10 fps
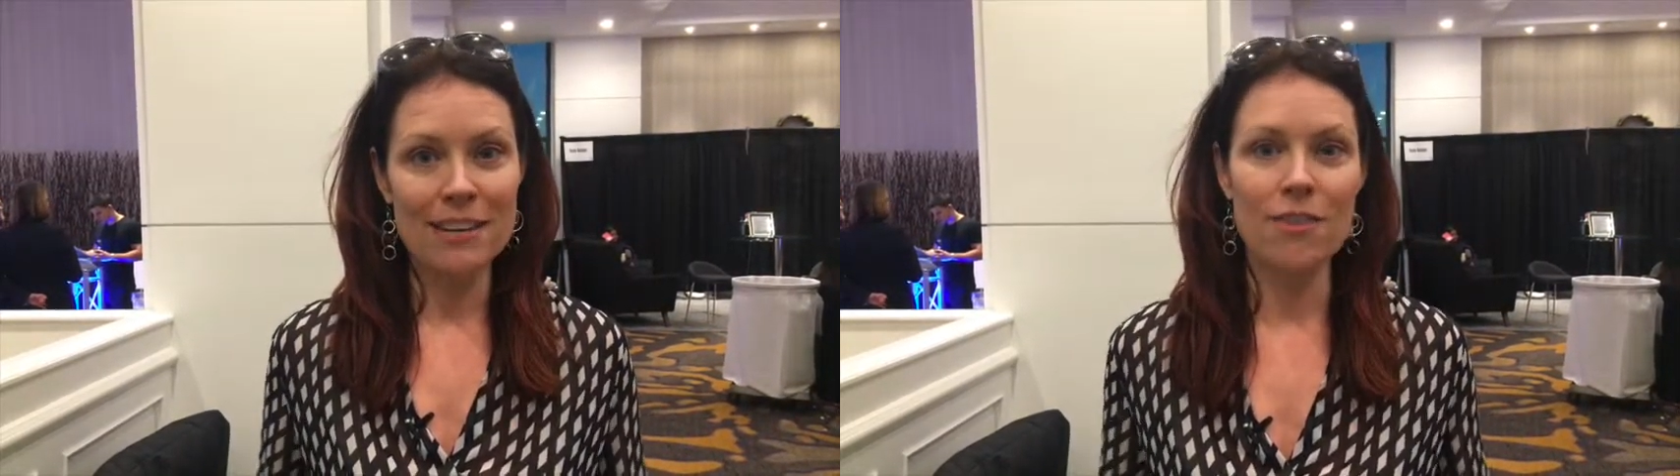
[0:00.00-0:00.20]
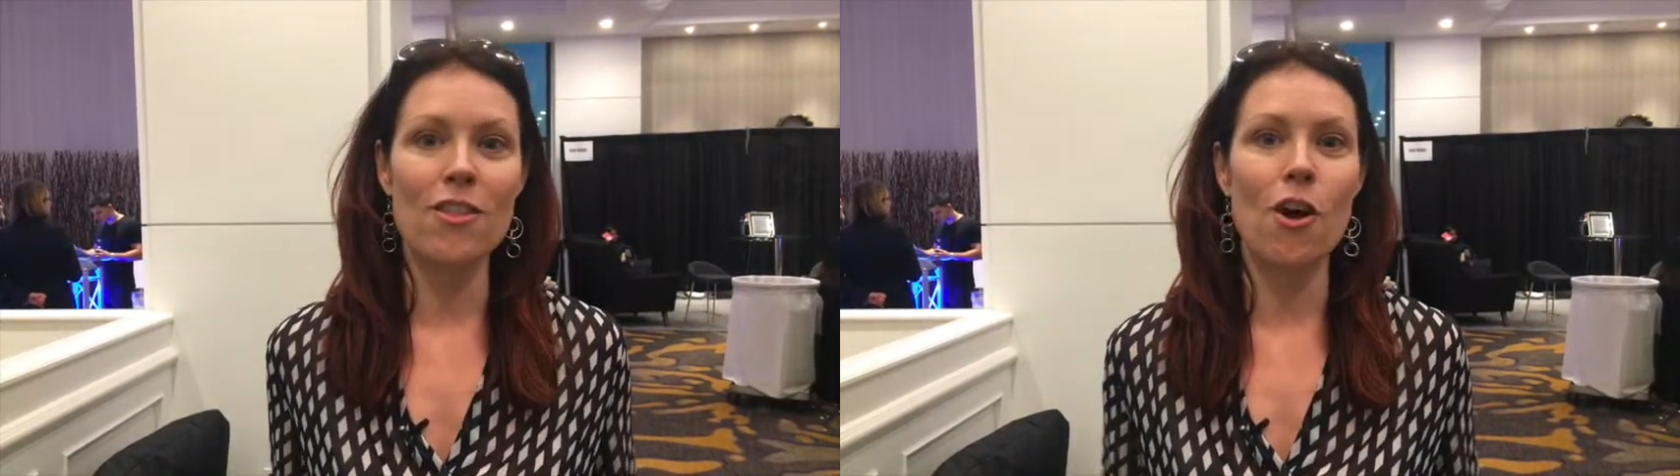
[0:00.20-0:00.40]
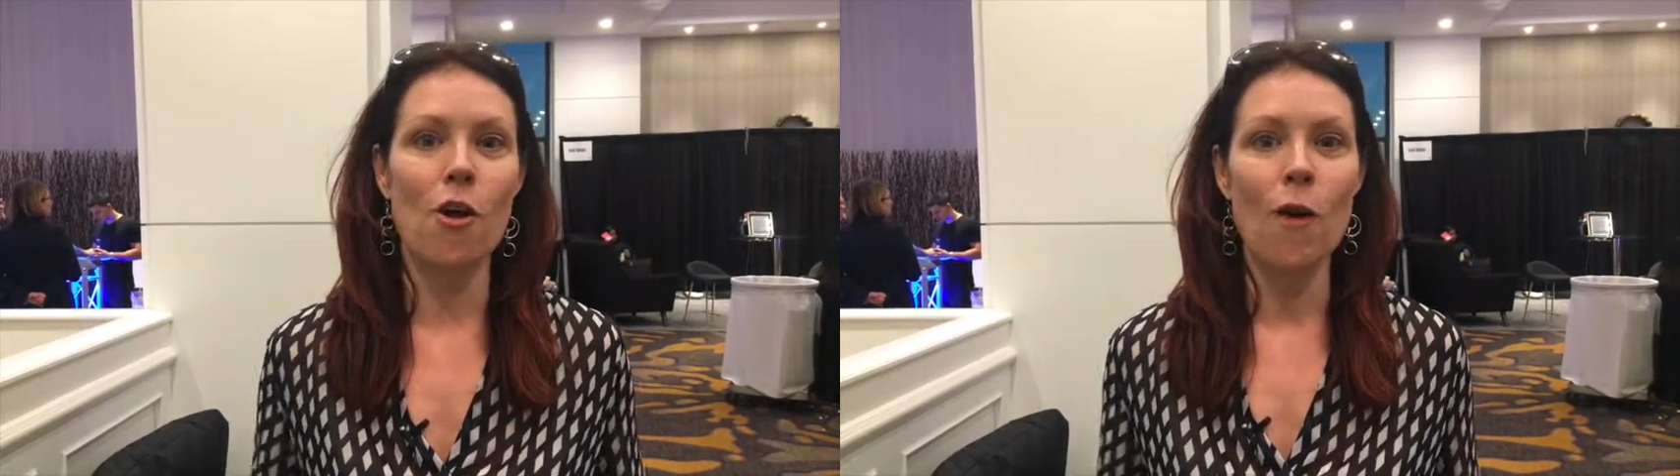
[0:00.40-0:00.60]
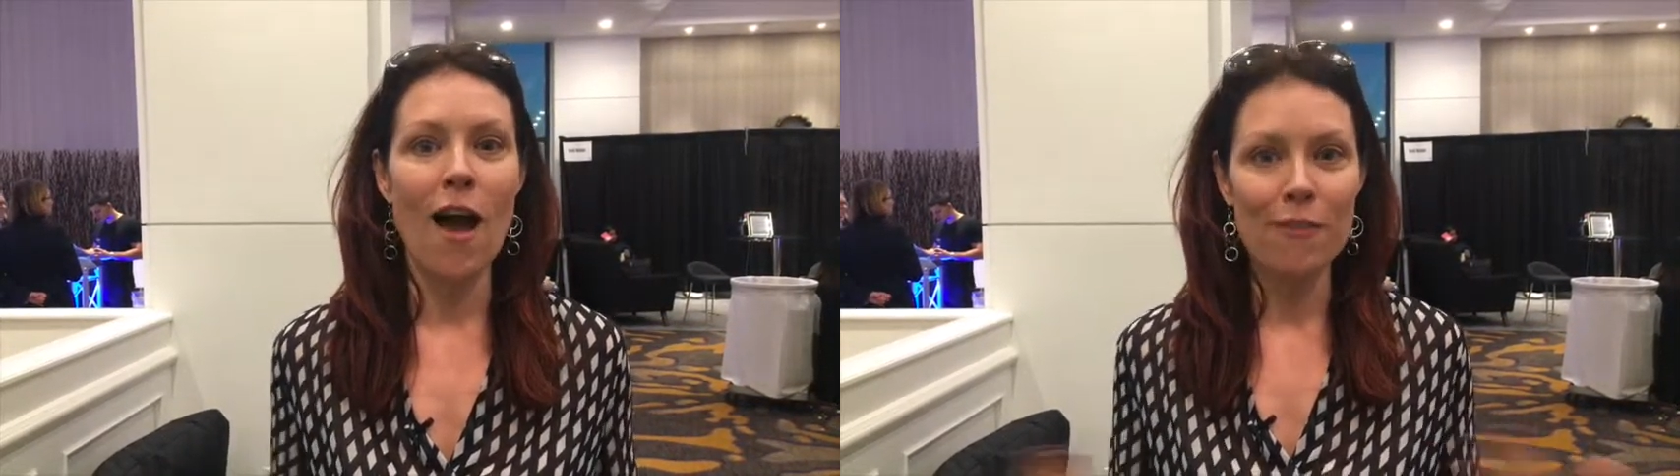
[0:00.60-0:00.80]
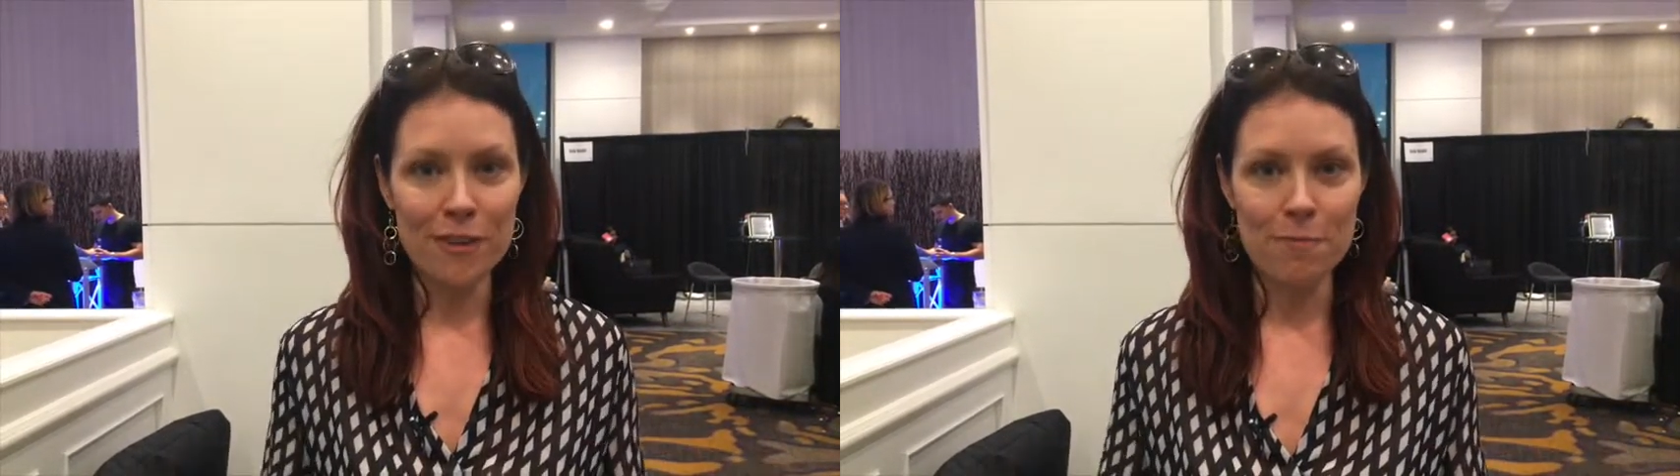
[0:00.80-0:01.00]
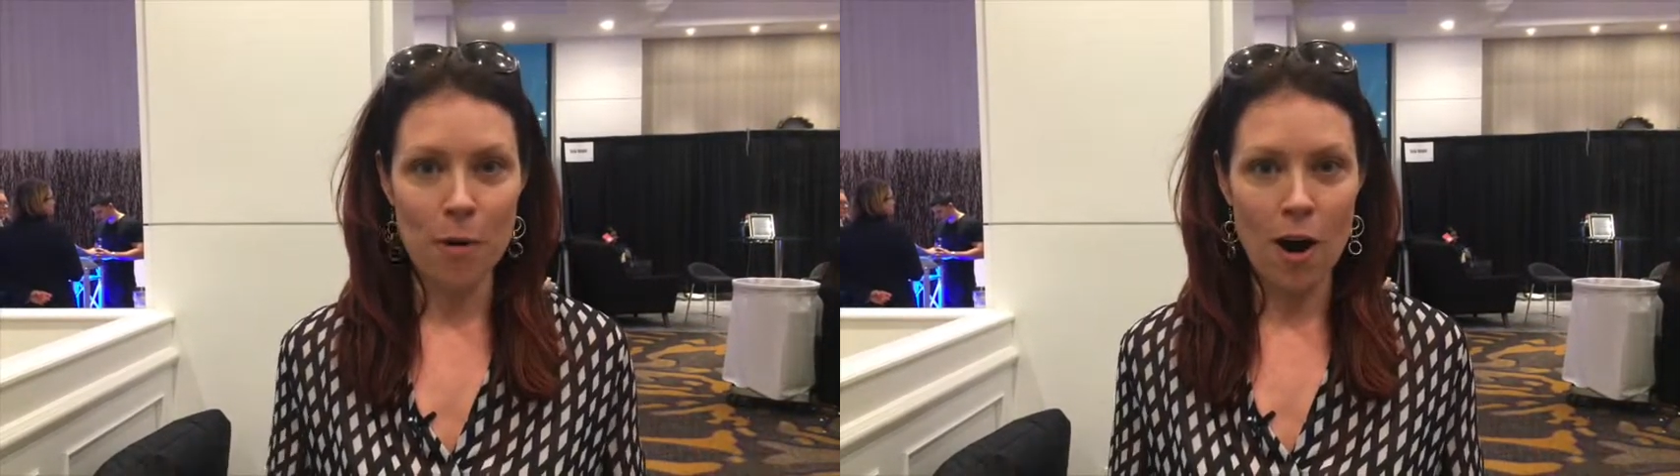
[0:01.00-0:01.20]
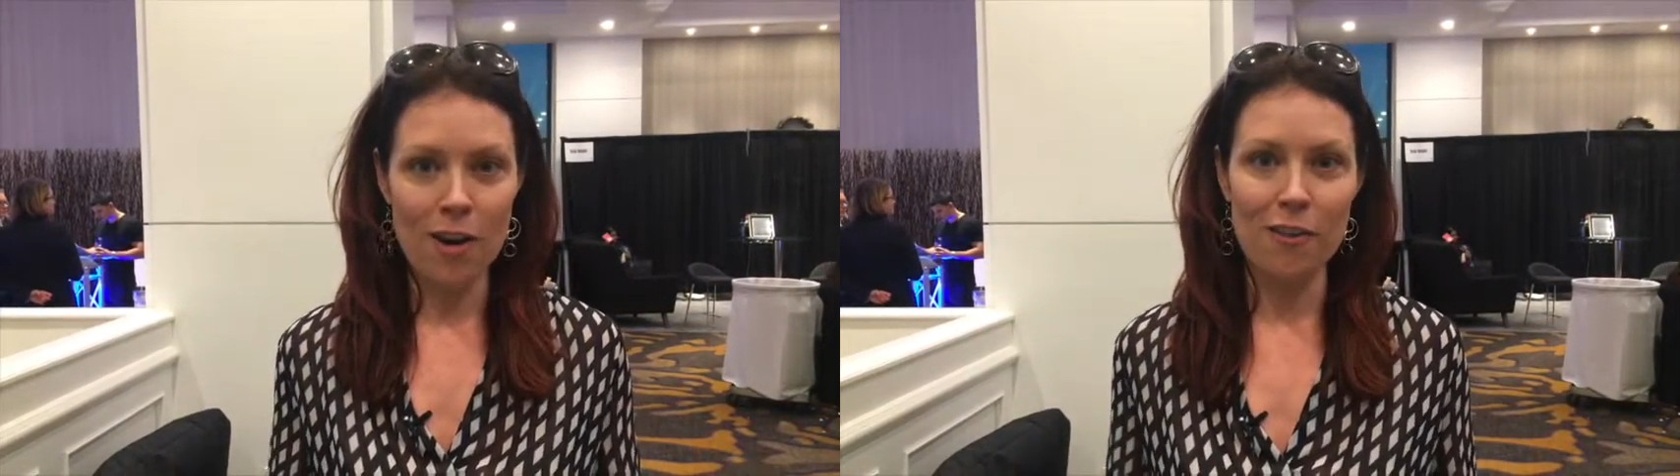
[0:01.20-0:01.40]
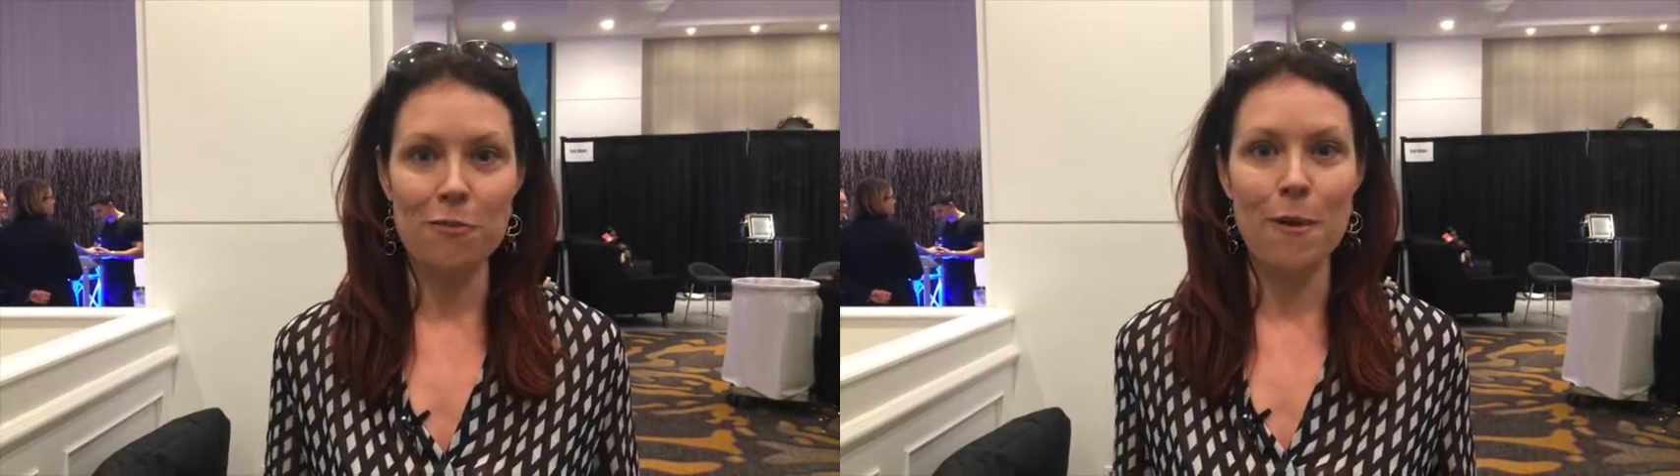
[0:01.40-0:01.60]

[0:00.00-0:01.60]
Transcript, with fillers: even though every part of